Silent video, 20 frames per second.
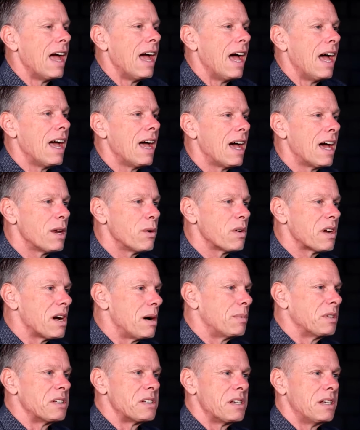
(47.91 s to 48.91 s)
How do you
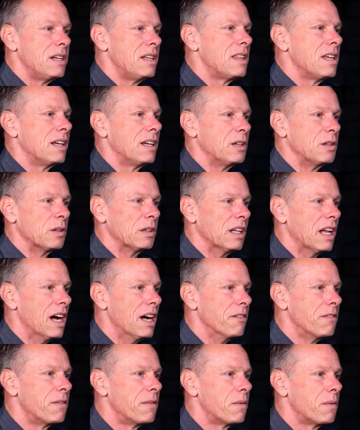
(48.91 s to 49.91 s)
accomplish anything in your
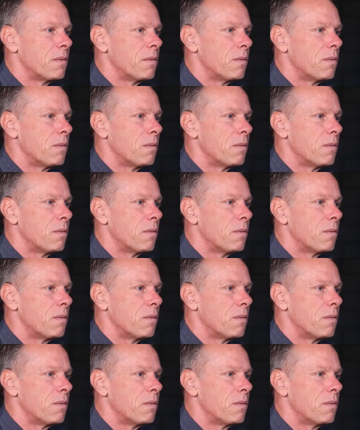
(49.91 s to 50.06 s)
life?